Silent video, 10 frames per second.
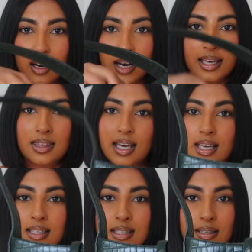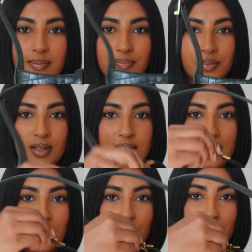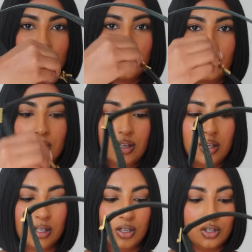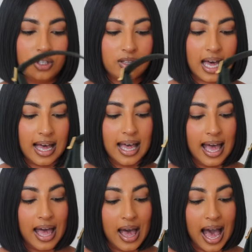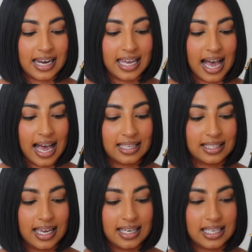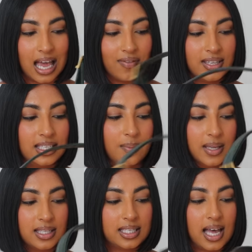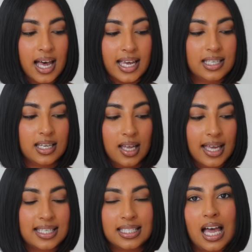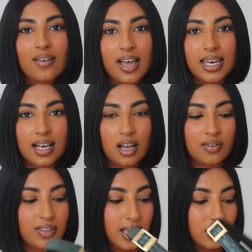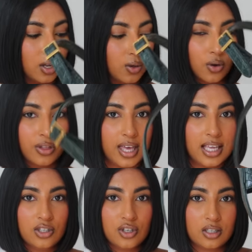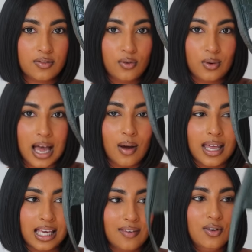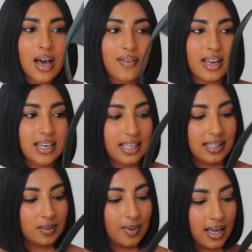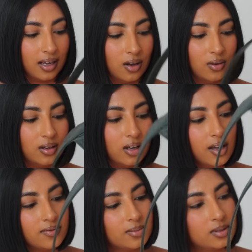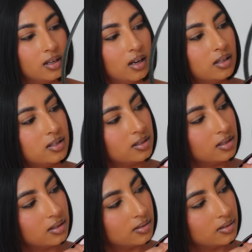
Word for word: like this so it's like a hook and you just do that and it has it doesn't have a zip inside it doesn't have any kind of thing so your things just fall out like if you have anything in this bag oh look I have some sunglasses